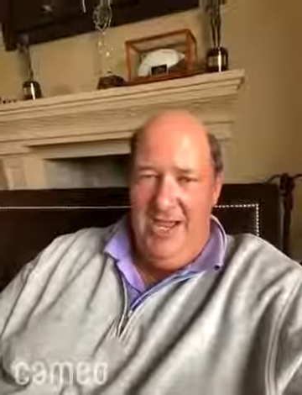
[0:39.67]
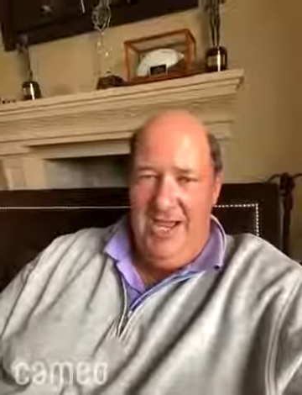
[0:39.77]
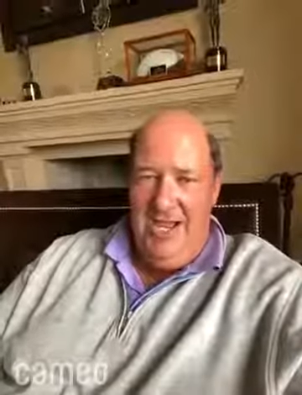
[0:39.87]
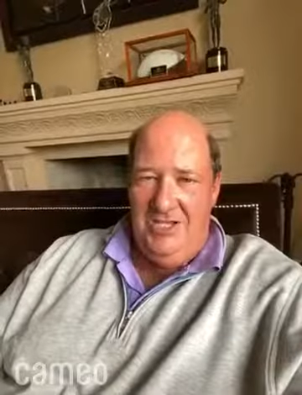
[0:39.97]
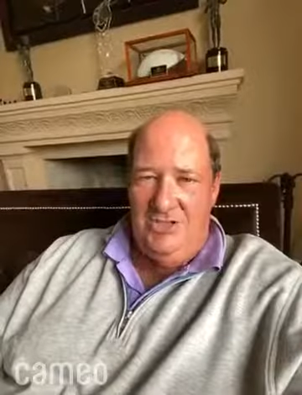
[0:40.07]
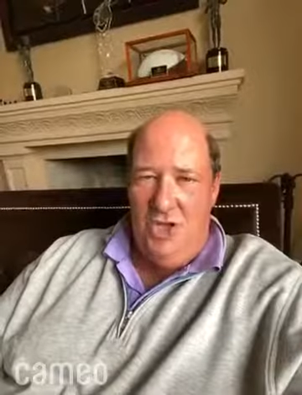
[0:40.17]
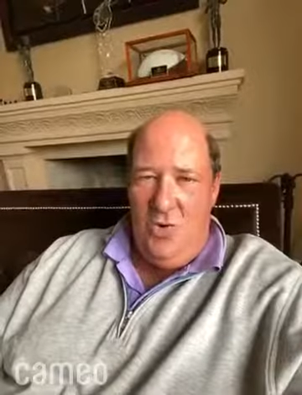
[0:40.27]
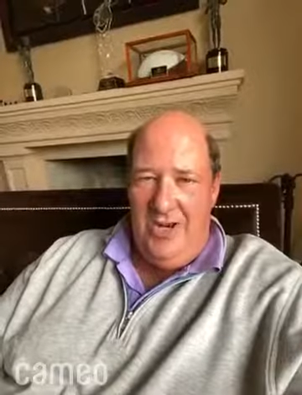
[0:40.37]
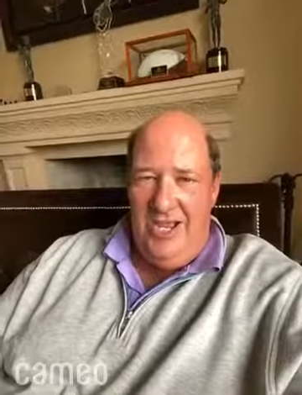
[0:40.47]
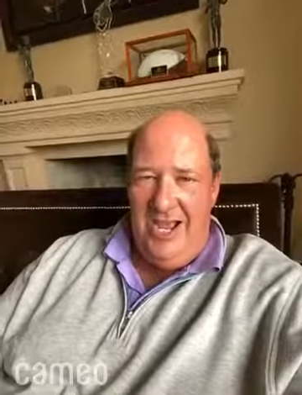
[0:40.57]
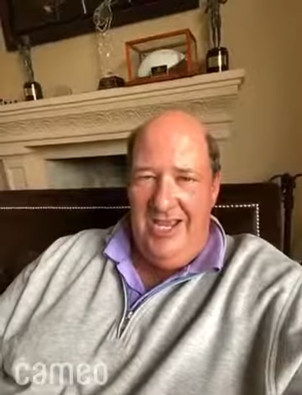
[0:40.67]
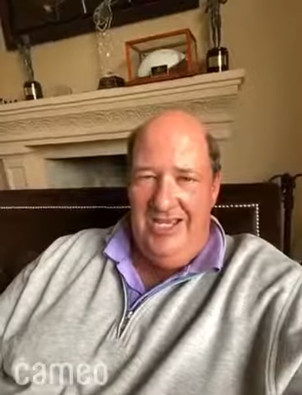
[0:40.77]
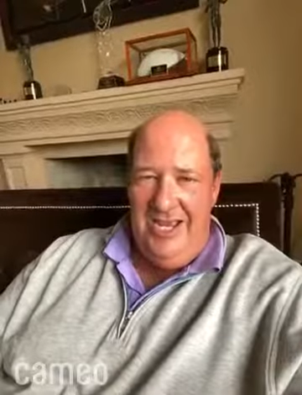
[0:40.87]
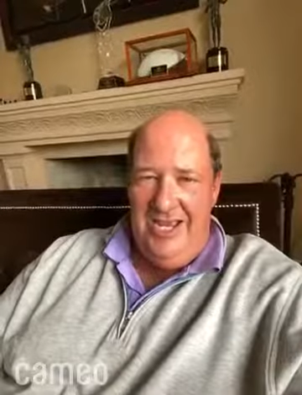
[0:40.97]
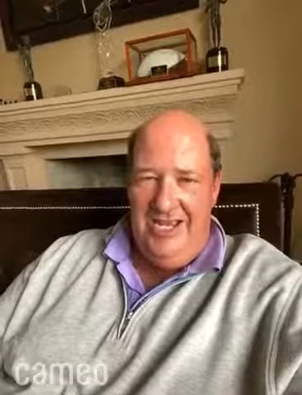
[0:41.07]
to go on a
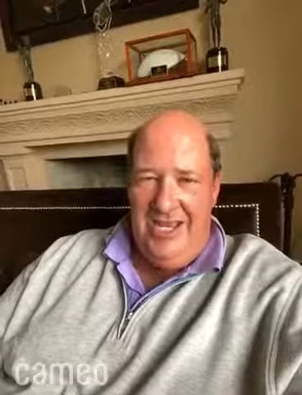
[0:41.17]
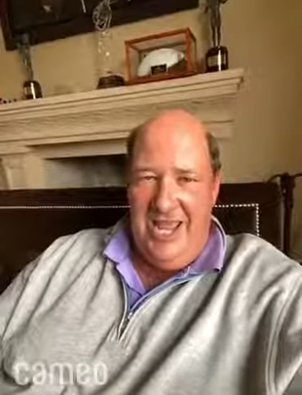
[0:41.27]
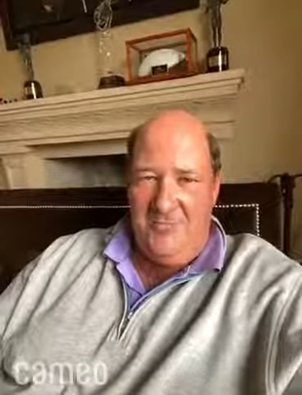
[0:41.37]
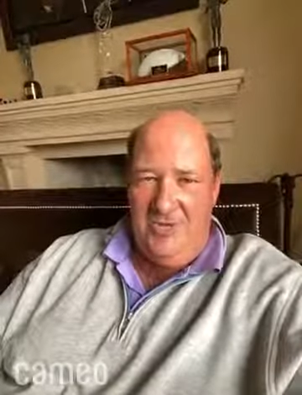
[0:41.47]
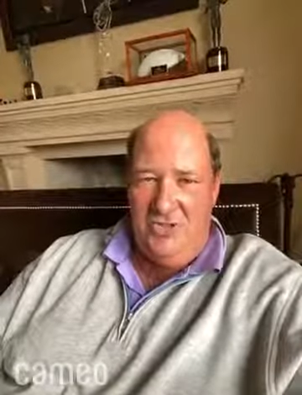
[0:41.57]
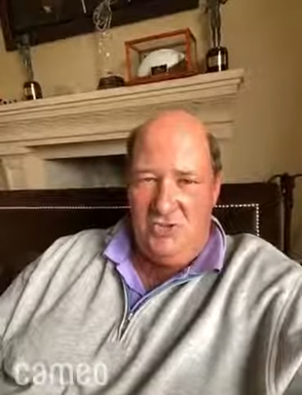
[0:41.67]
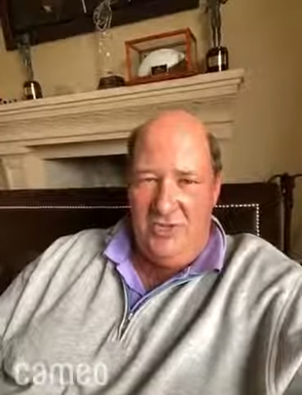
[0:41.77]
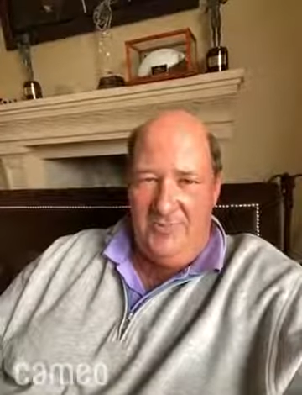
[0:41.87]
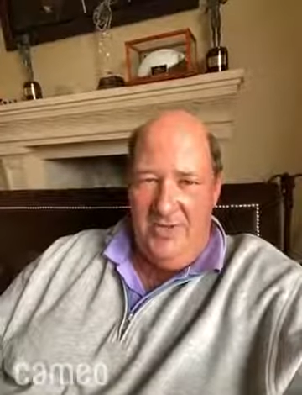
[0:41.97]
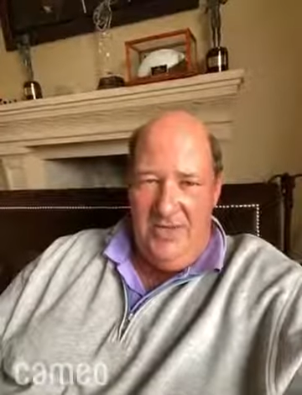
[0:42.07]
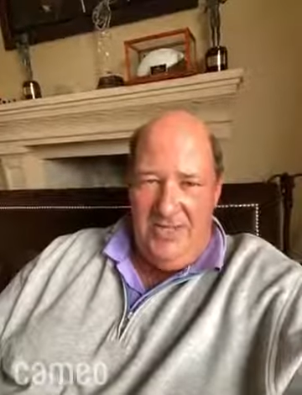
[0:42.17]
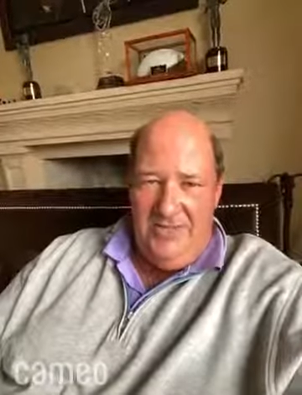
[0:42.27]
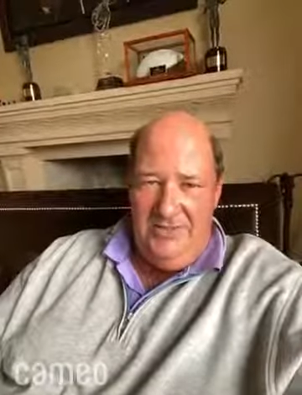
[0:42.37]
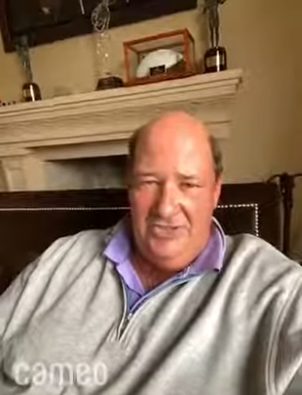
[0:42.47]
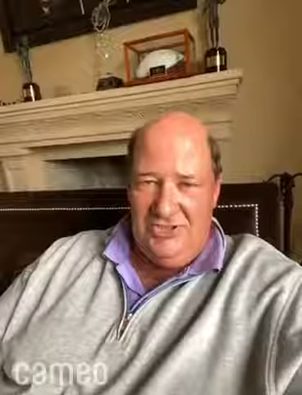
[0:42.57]
hiking and camping trip
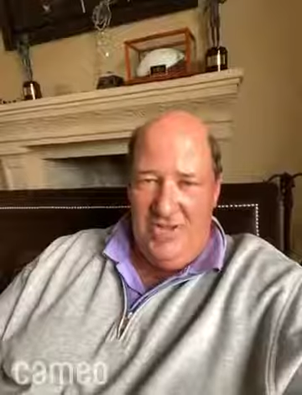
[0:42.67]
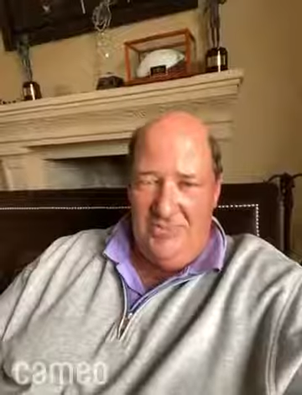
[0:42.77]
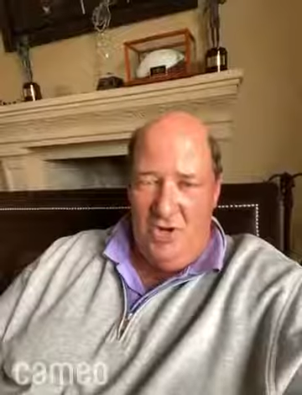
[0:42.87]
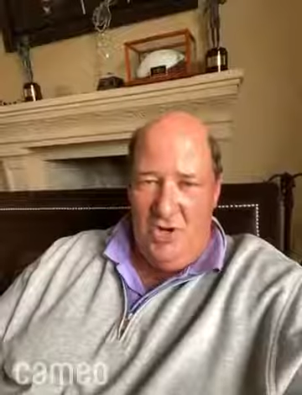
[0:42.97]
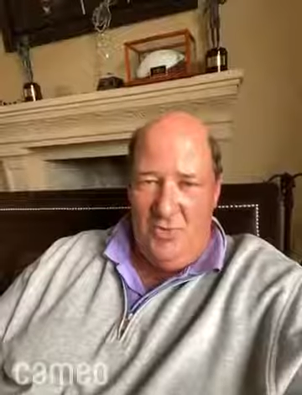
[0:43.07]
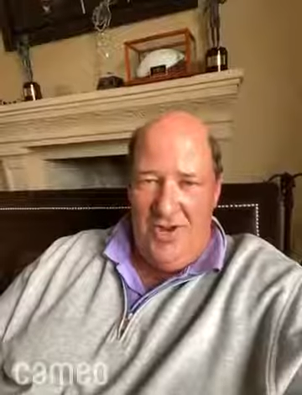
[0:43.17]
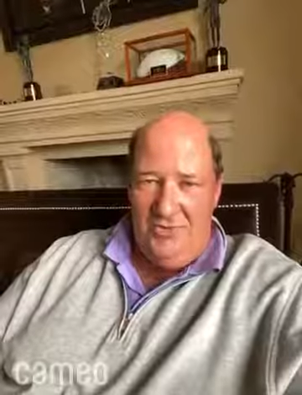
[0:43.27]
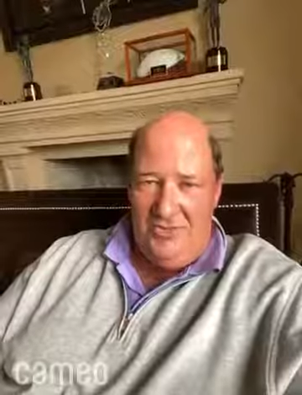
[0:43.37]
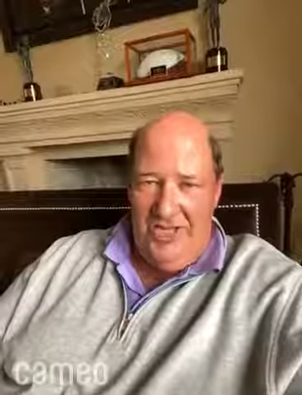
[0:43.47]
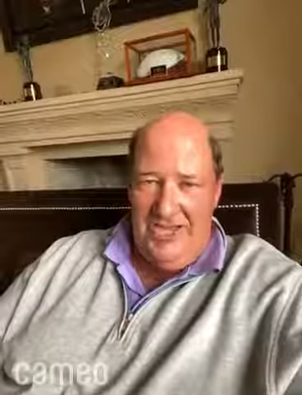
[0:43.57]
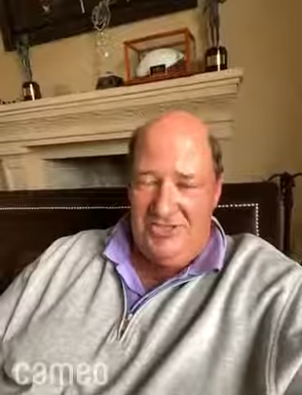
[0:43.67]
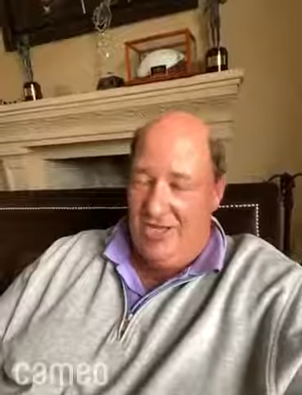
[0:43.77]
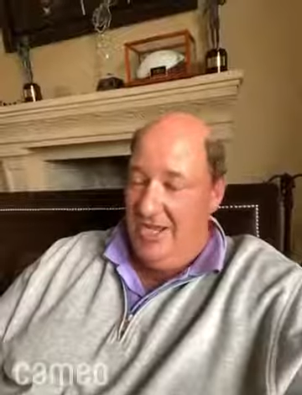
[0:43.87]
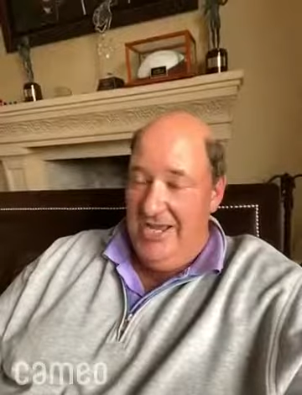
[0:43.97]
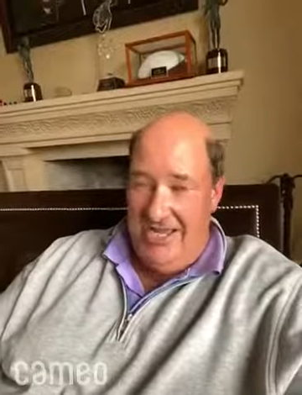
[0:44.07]
this summer around Alaska.